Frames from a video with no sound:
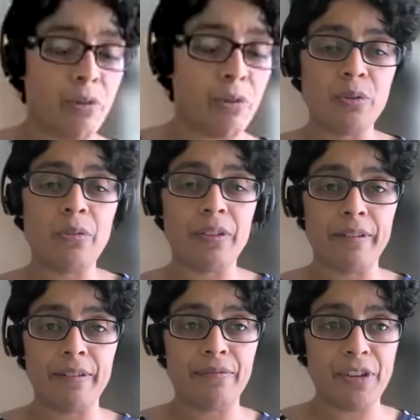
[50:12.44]
to
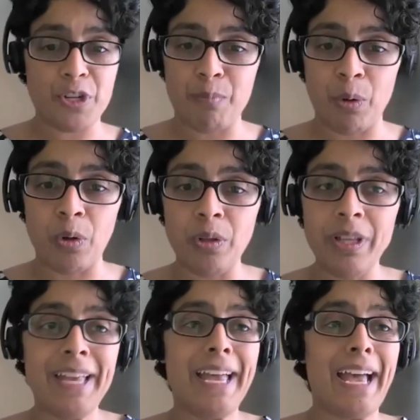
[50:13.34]
the fishbowl
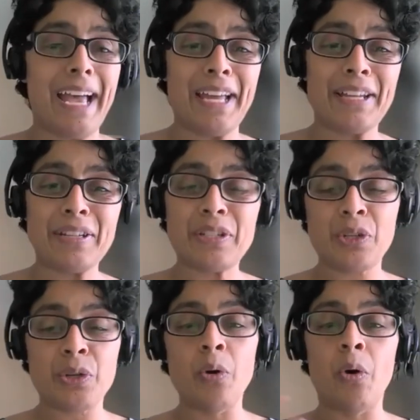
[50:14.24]
and
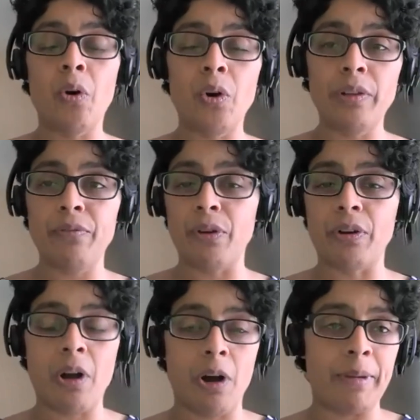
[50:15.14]
to all of your
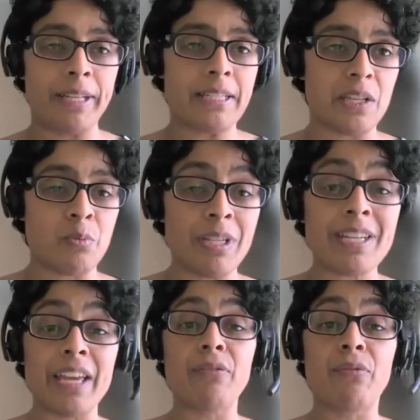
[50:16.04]
comments as we
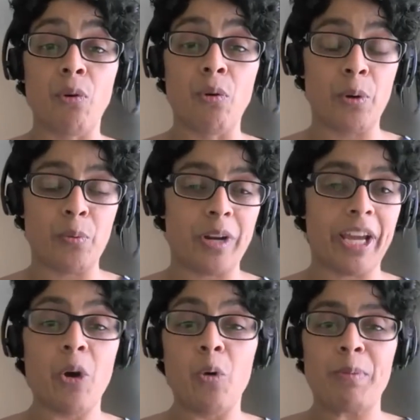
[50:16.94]
take forward what I
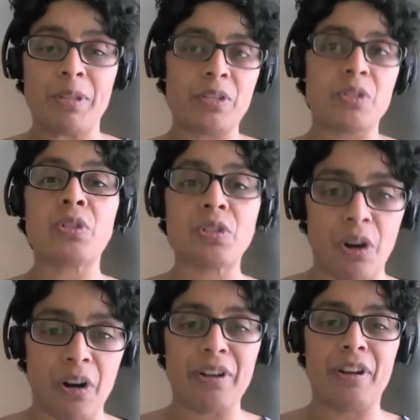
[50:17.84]
hope is the
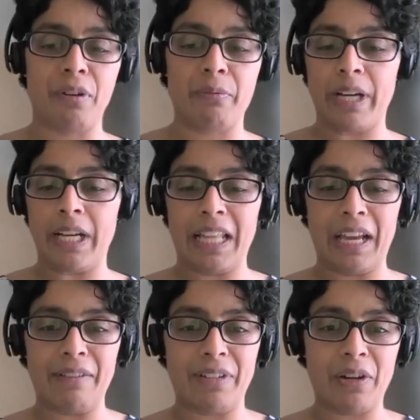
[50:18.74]
start of a really
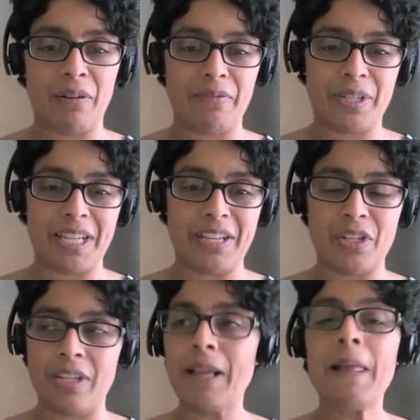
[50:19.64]
lively
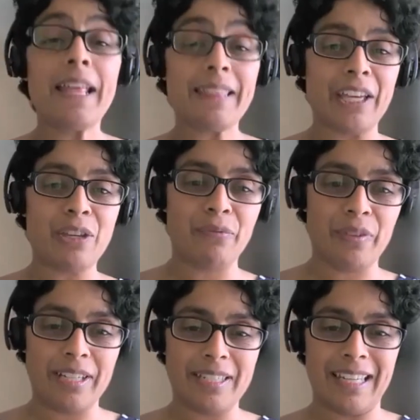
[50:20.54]
conversation. Thank you for
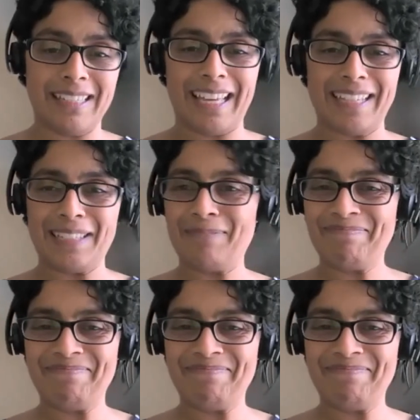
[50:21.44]
listening. Thanks.